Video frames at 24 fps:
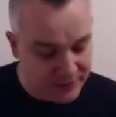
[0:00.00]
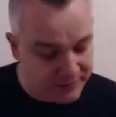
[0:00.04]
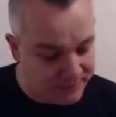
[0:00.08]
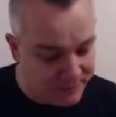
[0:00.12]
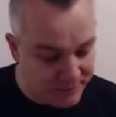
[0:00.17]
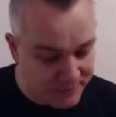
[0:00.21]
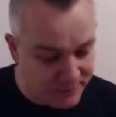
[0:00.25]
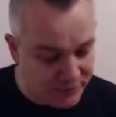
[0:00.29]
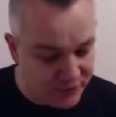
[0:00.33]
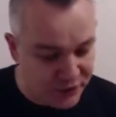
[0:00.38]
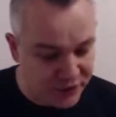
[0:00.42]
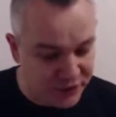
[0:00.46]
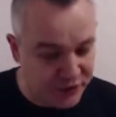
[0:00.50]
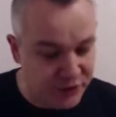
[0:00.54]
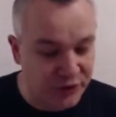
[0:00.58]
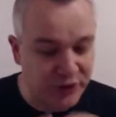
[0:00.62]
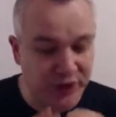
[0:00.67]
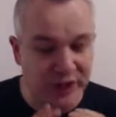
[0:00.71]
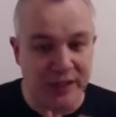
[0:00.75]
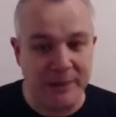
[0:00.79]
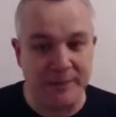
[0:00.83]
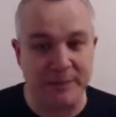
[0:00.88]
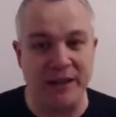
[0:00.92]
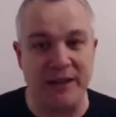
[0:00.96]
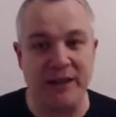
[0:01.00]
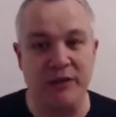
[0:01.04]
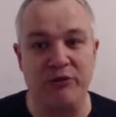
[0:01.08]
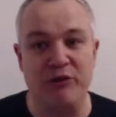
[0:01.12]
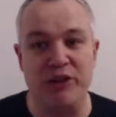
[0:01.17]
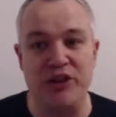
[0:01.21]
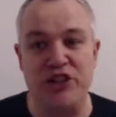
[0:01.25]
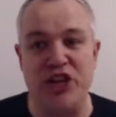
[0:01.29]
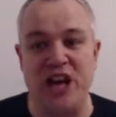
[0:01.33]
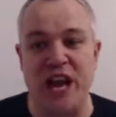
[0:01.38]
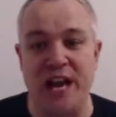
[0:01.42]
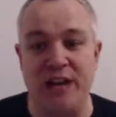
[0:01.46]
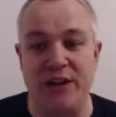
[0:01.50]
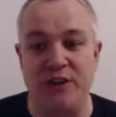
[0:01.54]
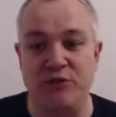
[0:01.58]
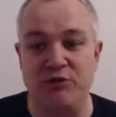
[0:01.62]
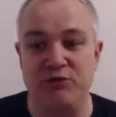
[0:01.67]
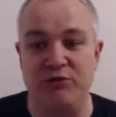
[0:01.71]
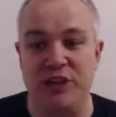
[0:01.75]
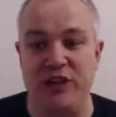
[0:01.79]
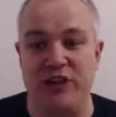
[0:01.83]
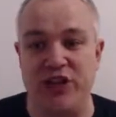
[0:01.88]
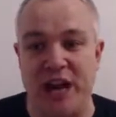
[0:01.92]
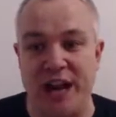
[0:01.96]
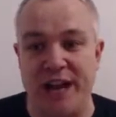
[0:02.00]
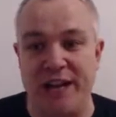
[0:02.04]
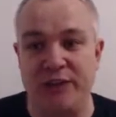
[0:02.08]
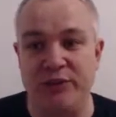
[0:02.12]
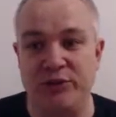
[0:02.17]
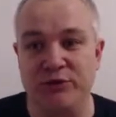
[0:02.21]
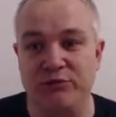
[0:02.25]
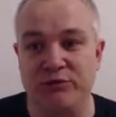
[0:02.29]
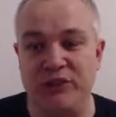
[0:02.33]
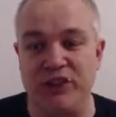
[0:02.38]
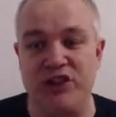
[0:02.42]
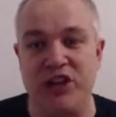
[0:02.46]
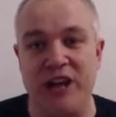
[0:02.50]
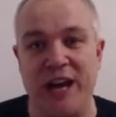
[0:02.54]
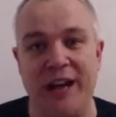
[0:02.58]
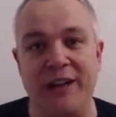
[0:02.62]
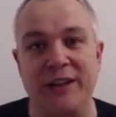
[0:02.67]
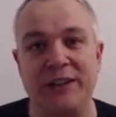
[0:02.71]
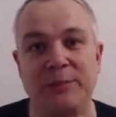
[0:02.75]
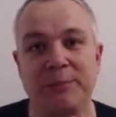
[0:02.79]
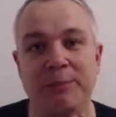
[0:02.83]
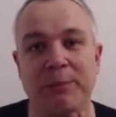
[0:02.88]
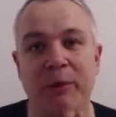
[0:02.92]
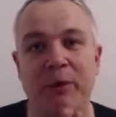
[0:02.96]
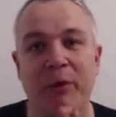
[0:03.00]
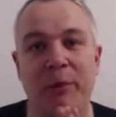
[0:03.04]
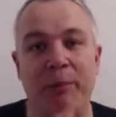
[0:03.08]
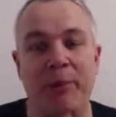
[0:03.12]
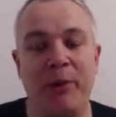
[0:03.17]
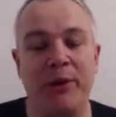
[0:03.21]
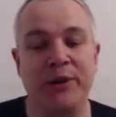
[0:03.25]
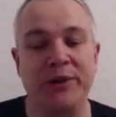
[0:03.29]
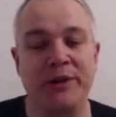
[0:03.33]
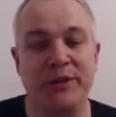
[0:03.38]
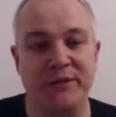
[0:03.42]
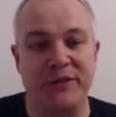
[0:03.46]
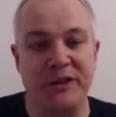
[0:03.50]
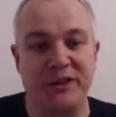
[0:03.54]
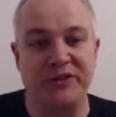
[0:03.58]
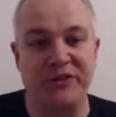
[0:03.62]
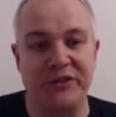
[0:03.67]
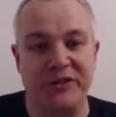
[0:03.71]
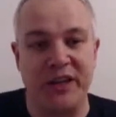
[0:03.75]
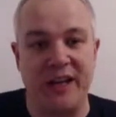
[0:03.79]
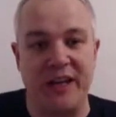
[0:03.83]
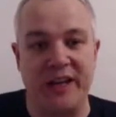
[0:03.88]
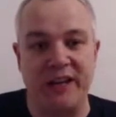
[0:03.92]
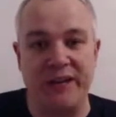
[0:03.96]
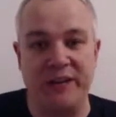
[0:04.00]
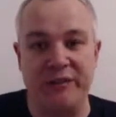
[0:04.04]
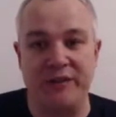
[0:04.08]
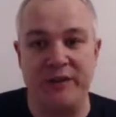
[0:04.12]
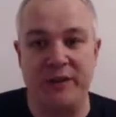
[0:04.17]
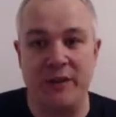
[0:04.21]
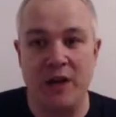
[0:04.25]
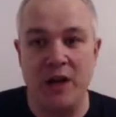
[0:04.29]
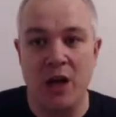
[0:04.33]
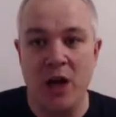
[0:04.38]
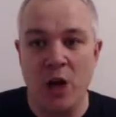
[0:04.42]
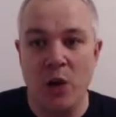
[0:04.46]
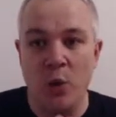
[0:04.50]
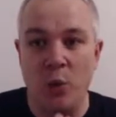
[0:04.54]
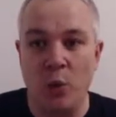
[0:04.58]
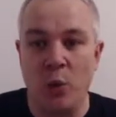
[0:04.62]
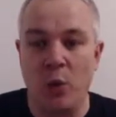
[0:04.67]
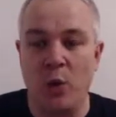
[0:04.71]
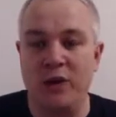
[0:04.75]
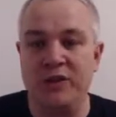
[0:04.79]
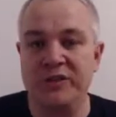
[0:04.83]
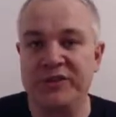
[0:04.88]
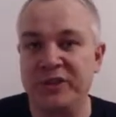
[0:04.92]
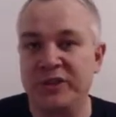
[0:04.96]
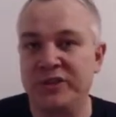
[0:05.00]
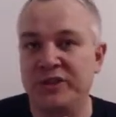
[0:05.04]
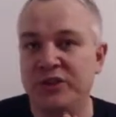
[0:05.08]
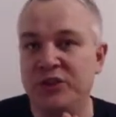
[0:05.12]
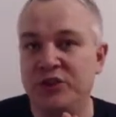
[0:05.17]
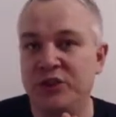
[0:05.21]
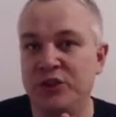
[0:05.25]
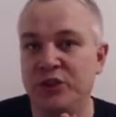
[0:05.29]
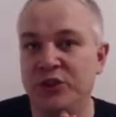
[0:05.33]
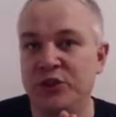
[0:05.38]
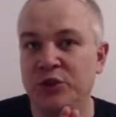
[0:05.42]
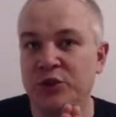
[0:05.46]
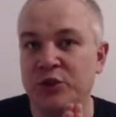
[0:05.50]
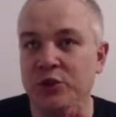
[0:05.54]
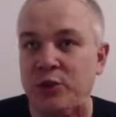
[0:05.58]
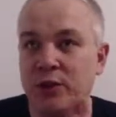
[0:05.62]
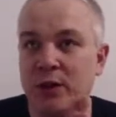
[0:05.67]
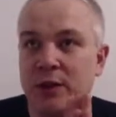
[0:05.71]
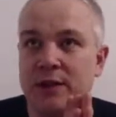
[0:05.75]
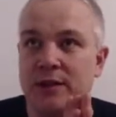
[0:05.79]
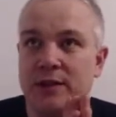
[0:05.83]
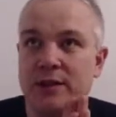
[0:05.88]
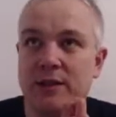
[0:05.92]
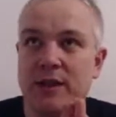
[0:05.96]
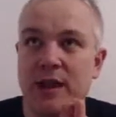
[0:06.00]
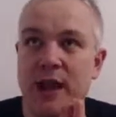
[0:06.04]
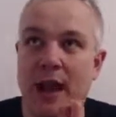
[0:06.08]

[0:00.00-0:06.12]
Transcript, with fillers: to be screaming reject, reject, reject. But the point of this save was to